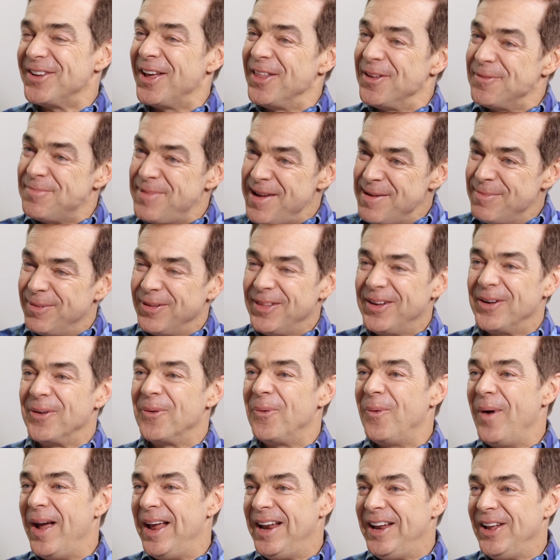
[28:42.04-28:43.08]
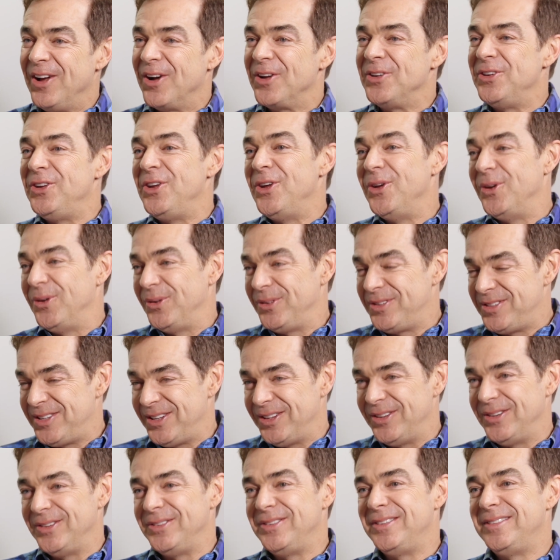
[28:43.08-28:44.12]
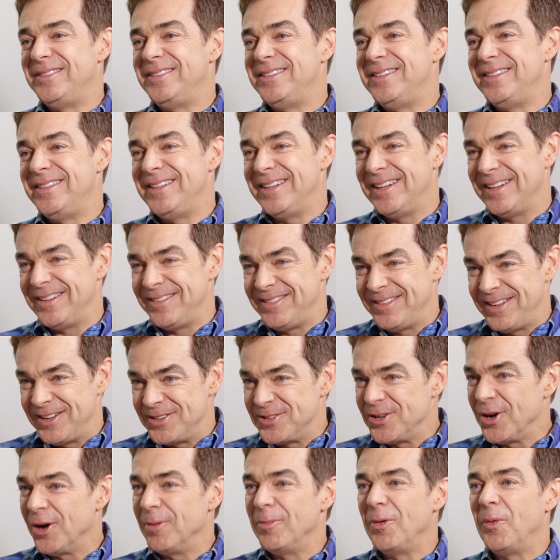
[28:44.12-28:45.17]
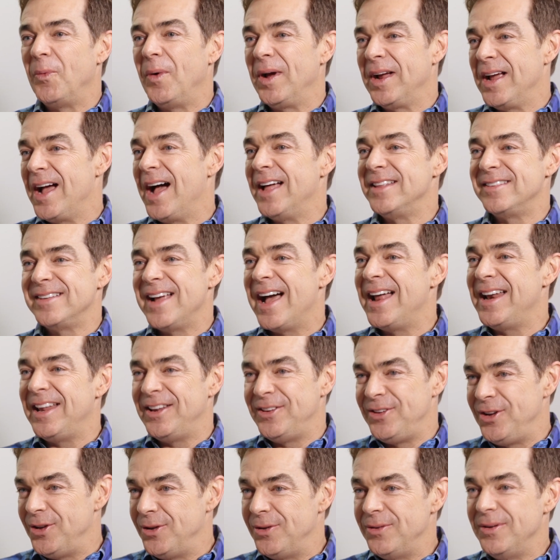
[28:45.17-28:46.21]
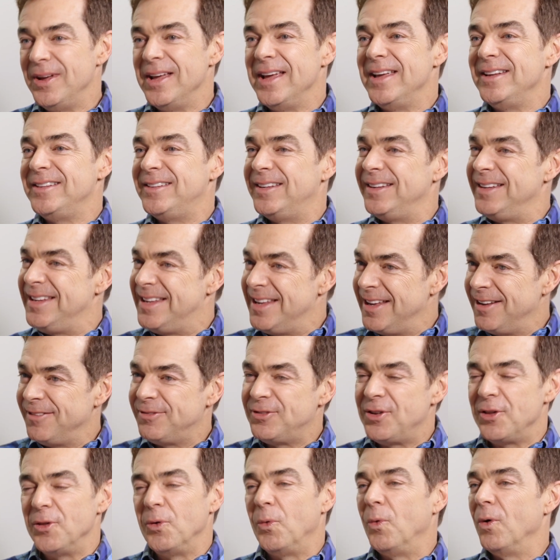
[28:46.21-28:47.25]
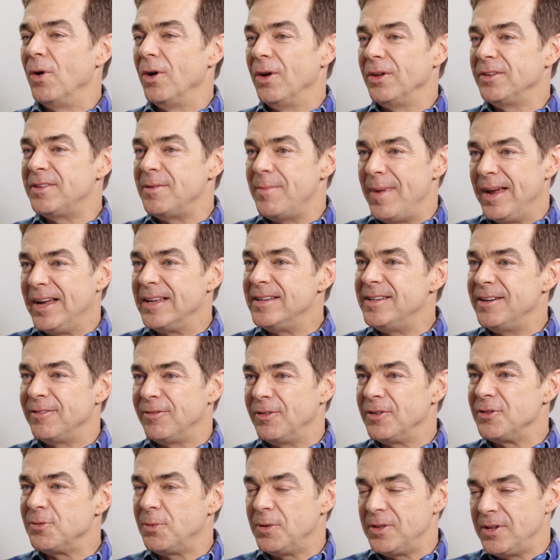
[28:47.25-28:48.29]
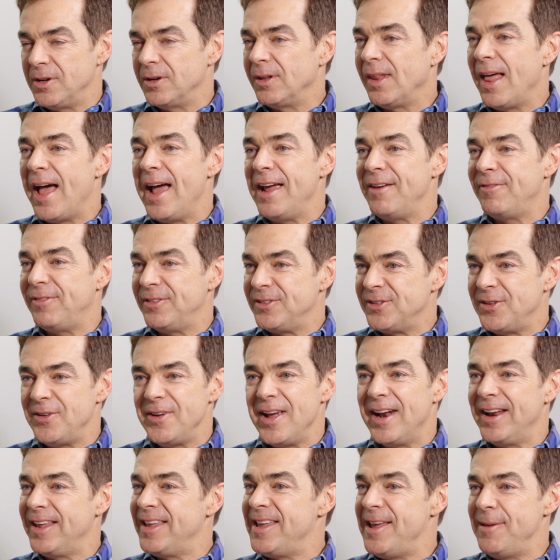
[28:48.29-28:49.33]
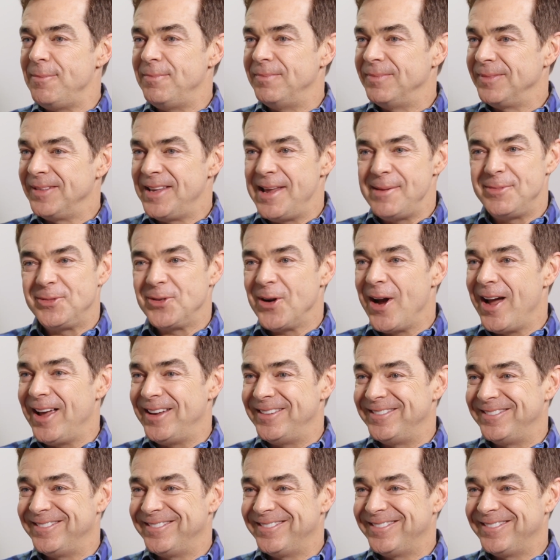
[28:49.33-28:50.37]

there's other people that are waiting on you to determine what God's got in you to give to the world, to make a difference with your life. And so you got to keep trying.